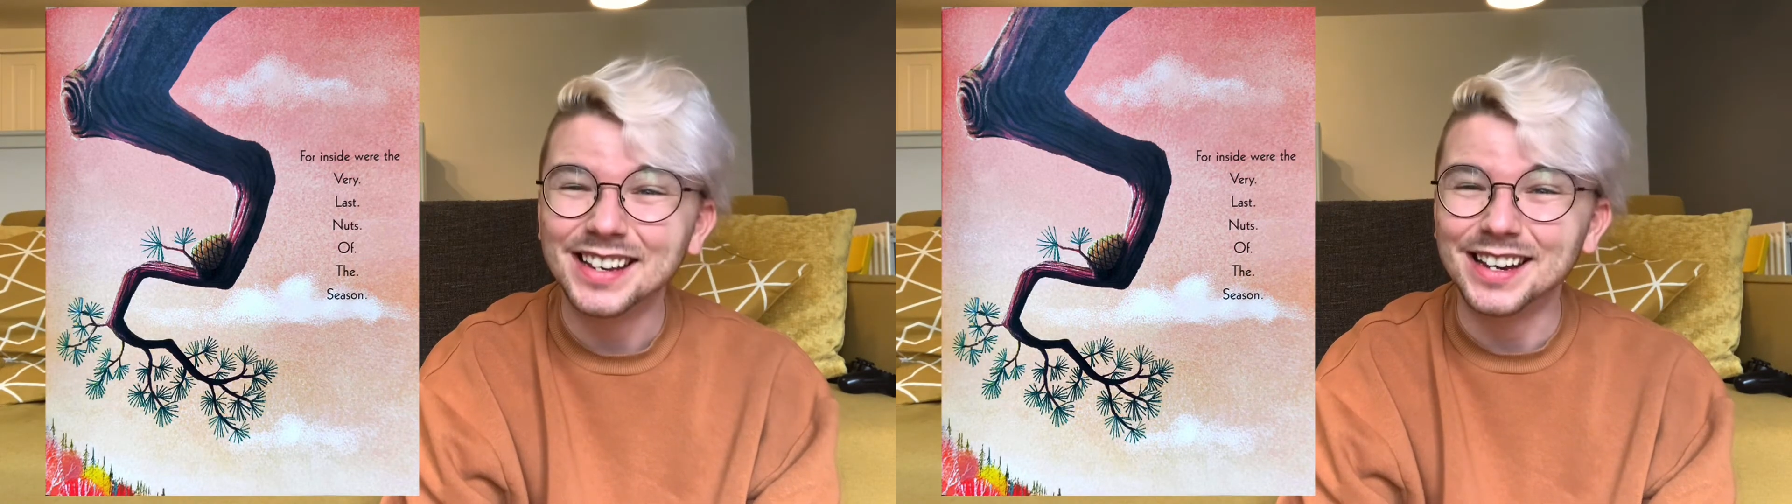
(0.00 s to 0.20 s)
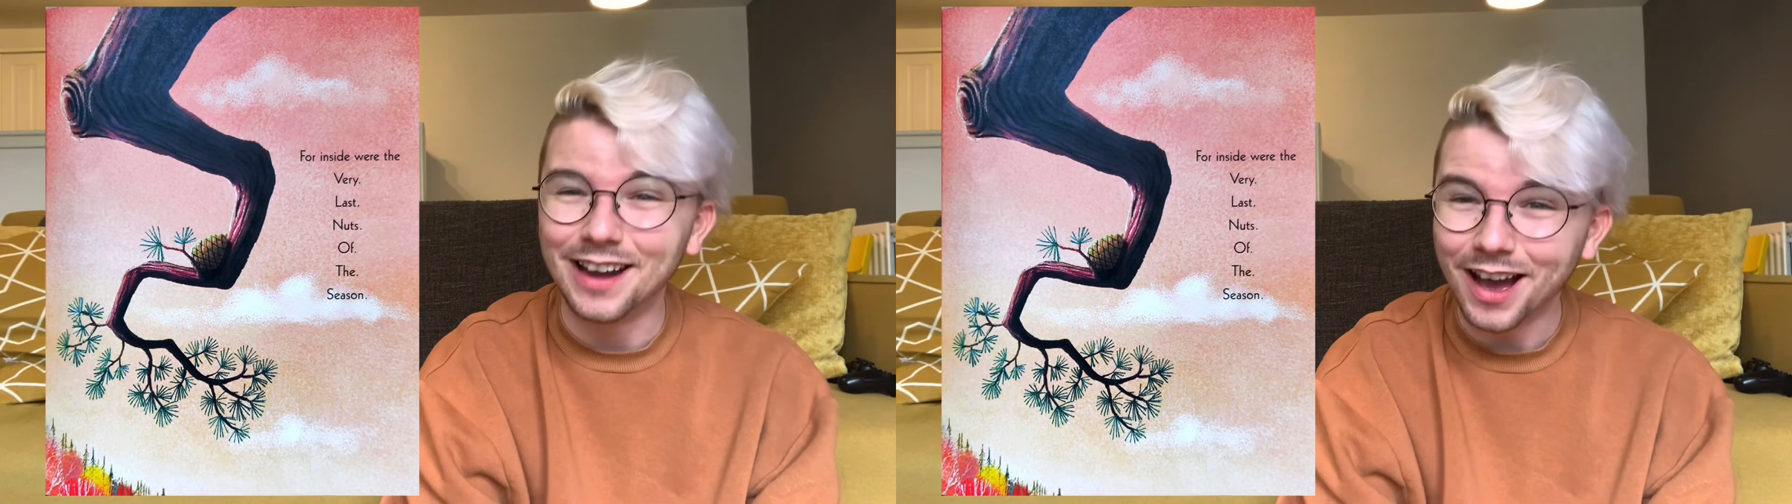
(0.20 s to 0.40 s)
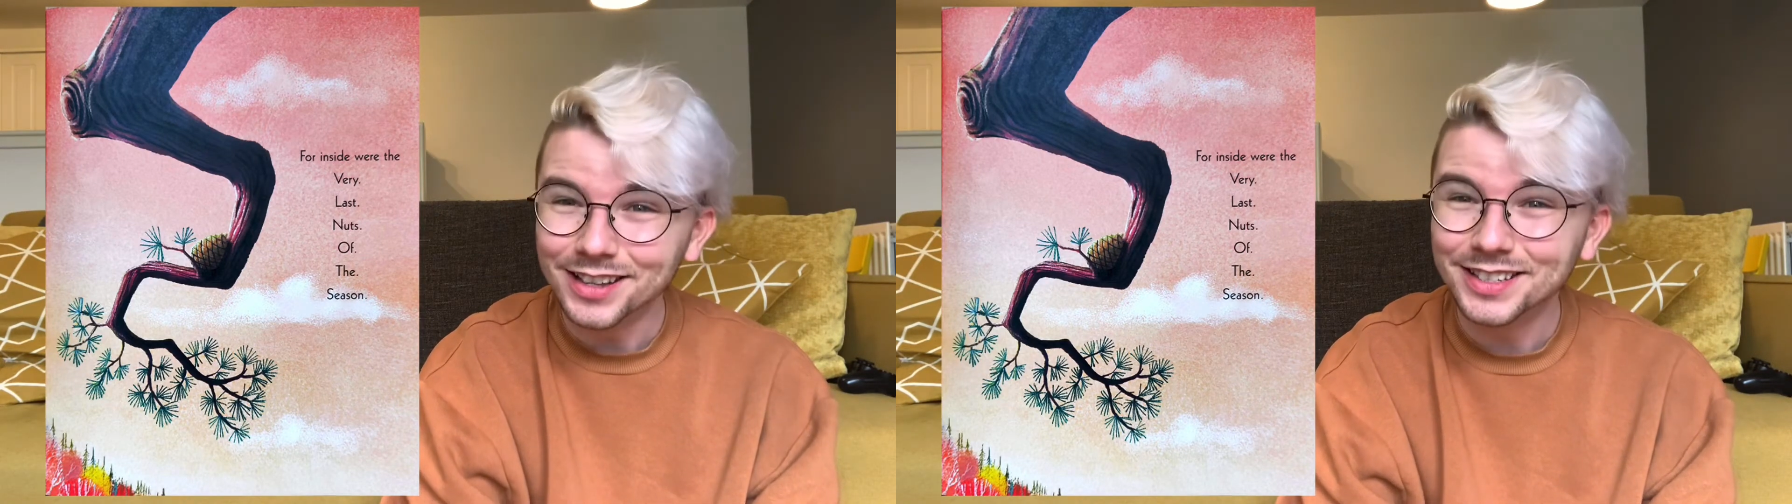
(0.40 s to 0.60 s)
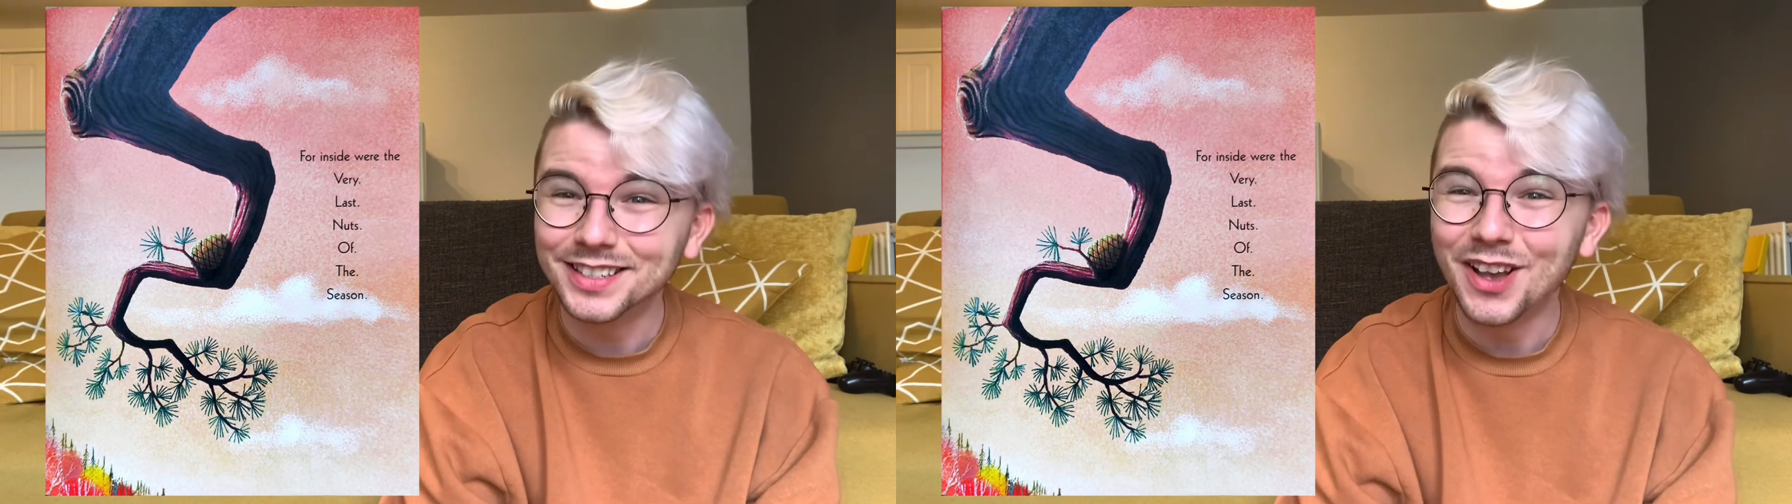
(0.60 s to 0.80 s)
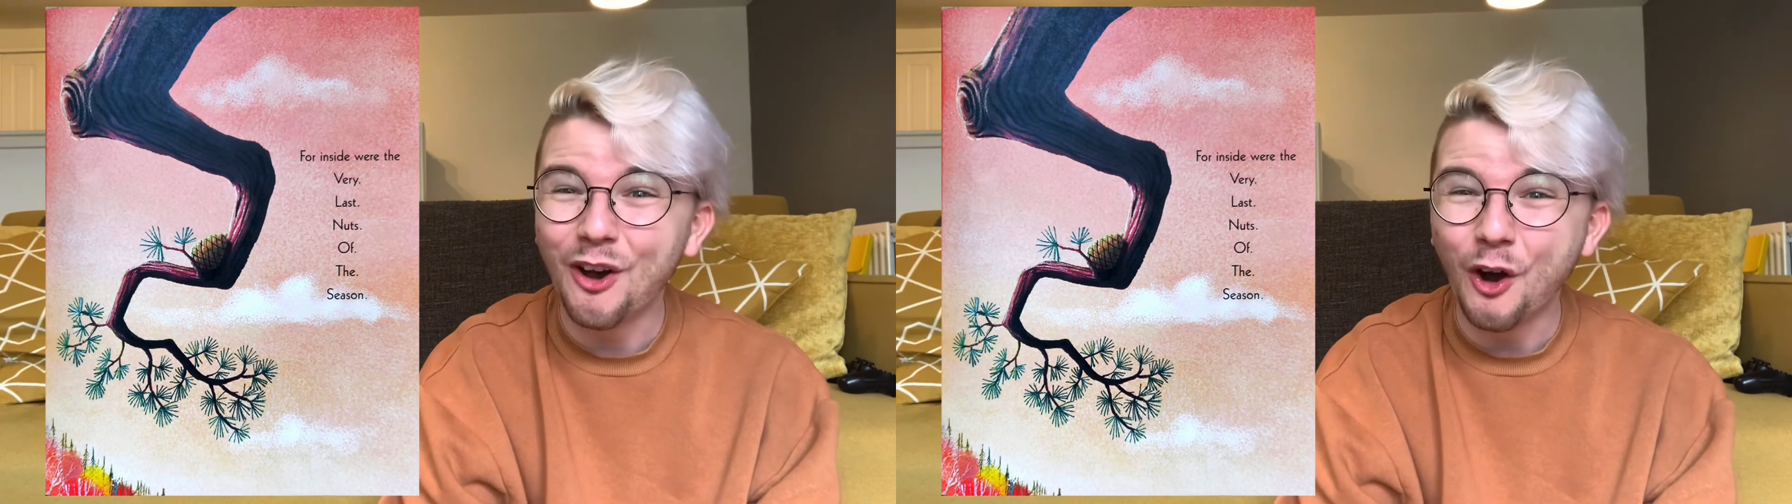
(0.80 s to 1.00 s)
nuts
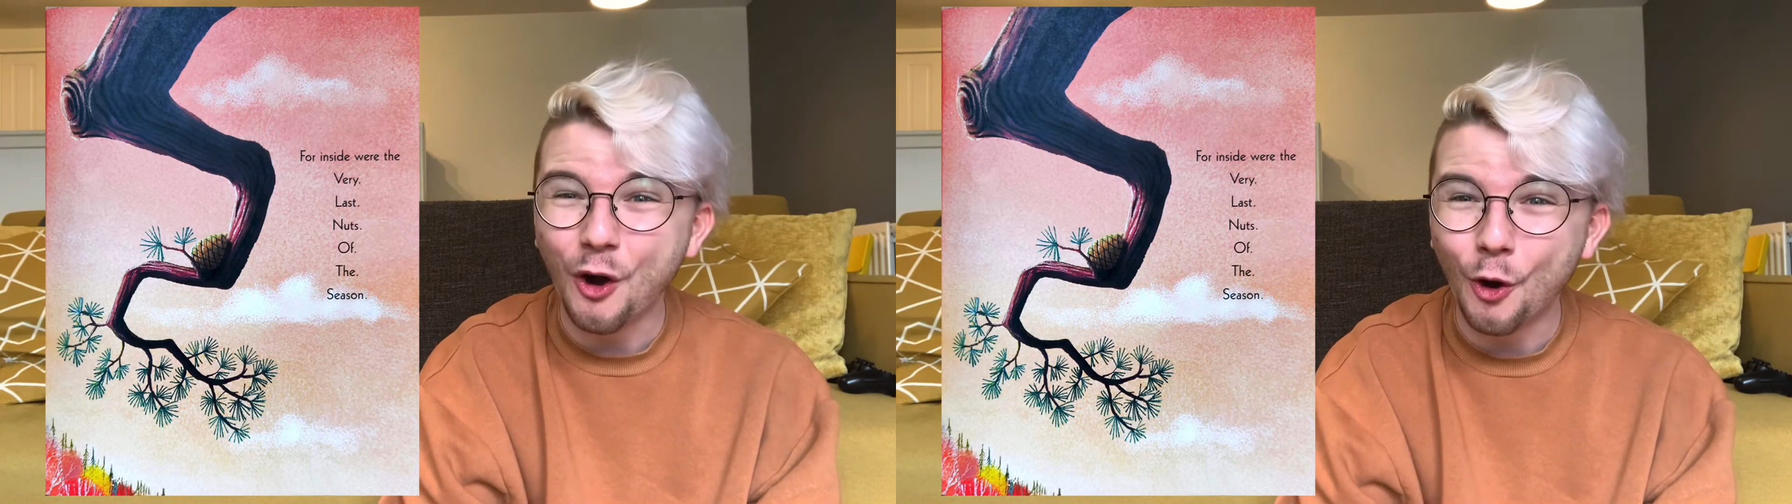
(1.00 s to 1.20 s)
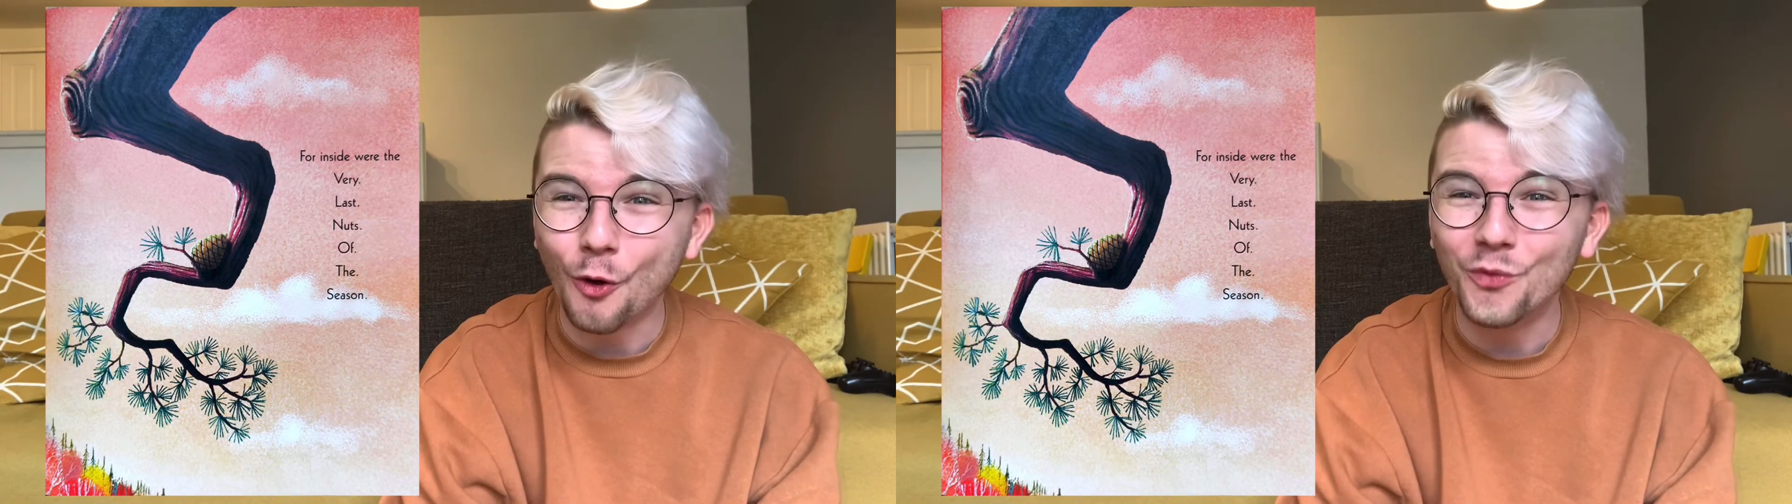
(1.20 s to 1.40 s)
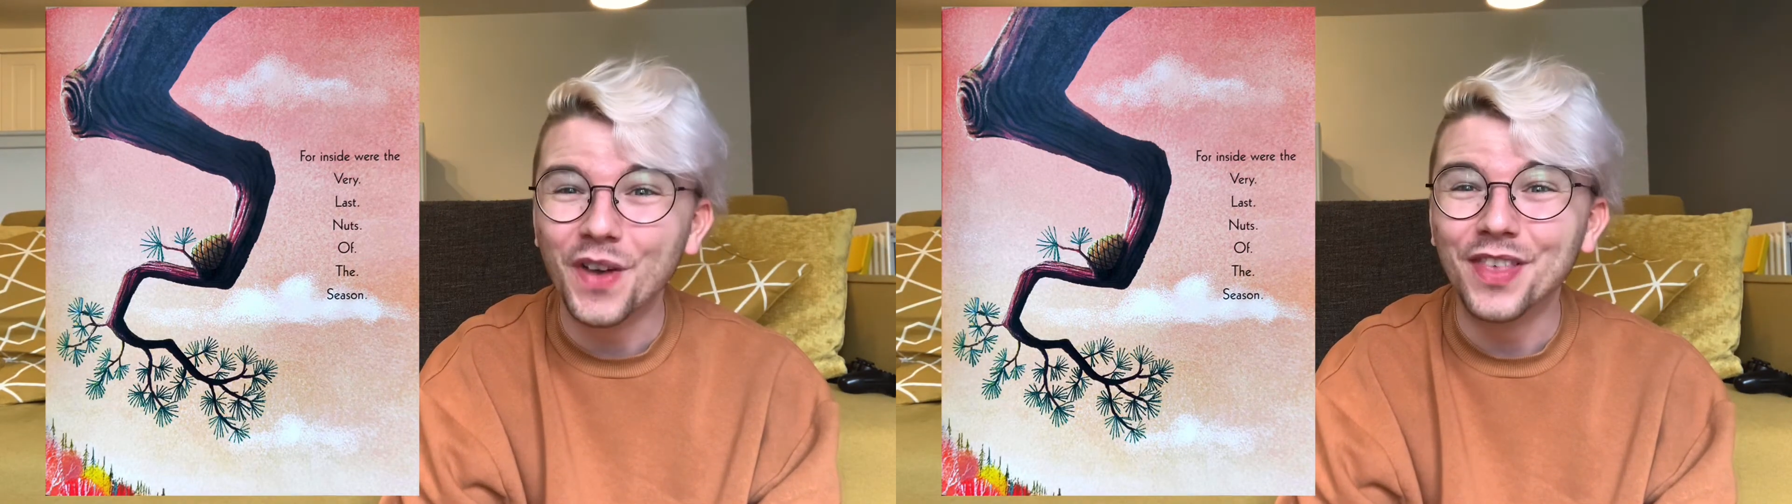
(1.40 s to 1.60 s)
of